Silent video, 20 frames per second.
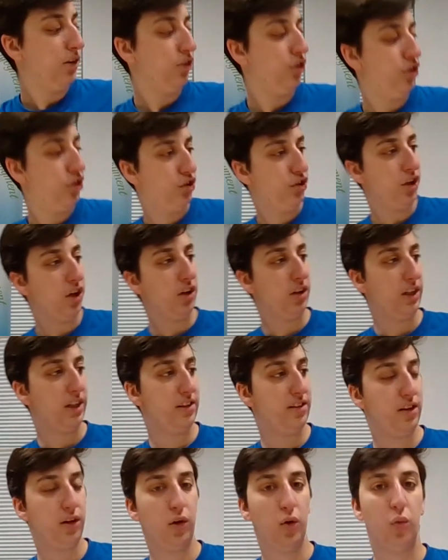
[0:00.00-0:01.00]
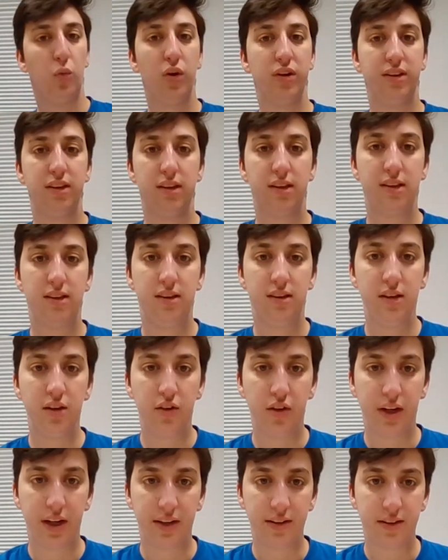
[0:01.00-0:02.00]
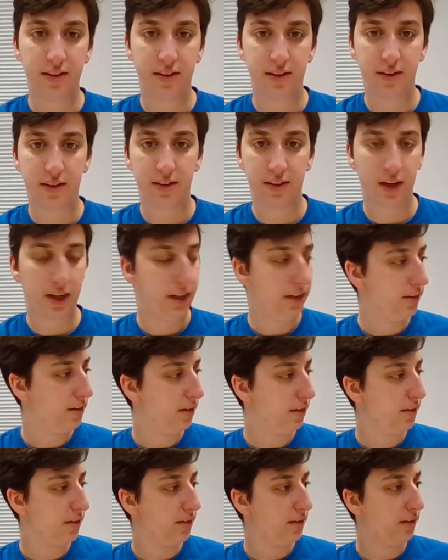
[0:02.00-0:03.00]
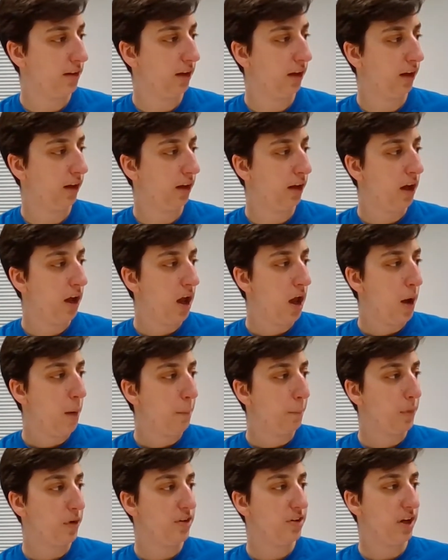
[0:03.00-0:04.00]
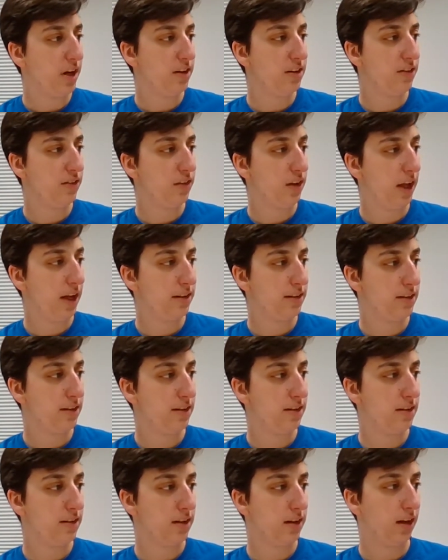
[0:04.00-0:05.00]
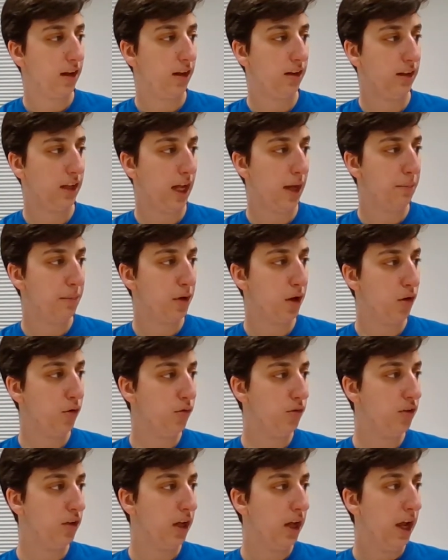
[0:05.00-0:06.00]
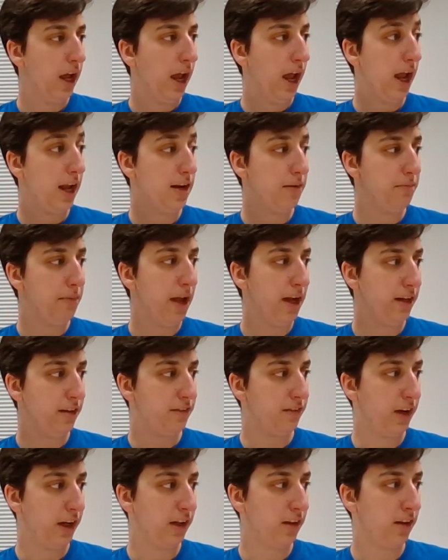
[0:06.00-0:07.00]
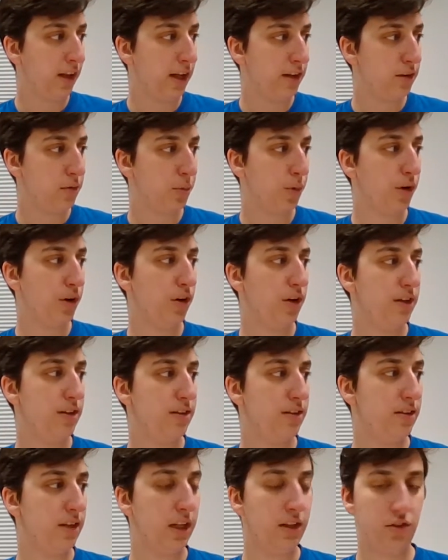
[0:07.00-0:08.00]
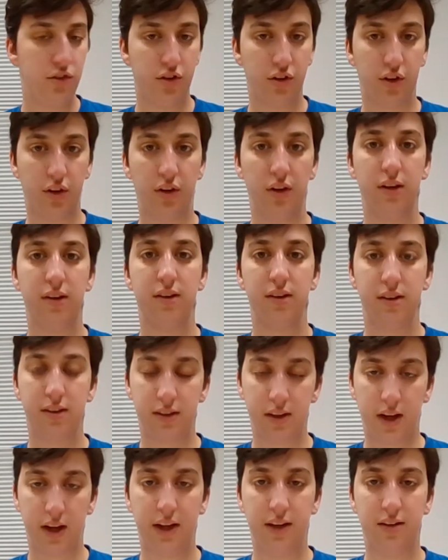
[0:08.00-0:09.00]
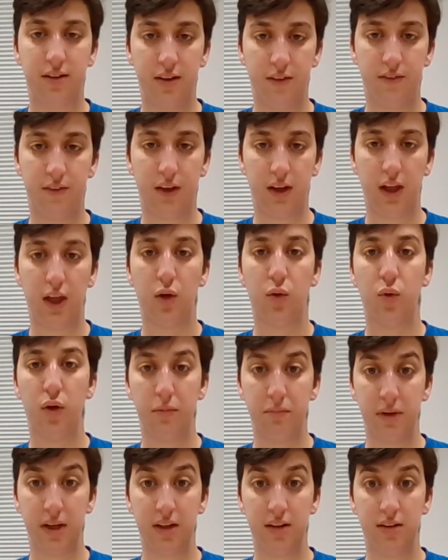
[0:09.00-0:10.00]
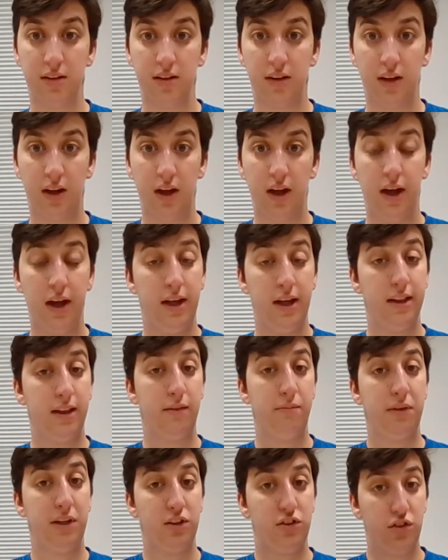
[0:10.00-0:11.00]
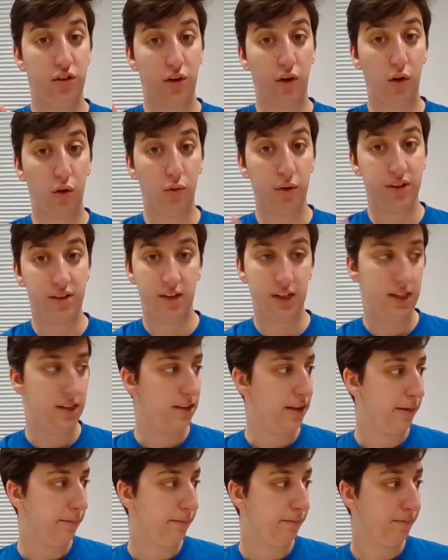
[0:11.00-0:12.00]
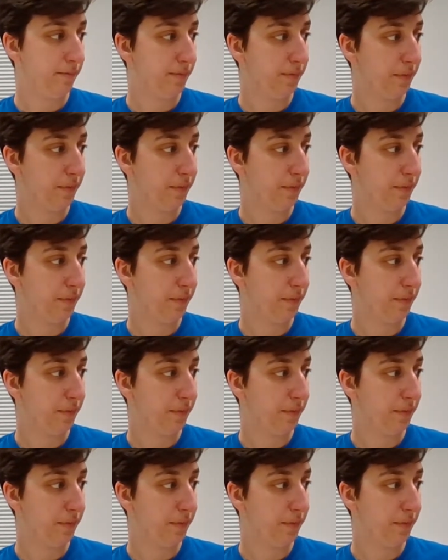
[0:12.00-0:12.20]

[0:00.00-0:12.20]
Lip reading: Charlotte was a serious scientist. Protective glasses, a lab coat, and a magnifying glass were her essential scientific equipment. That means she always needs them.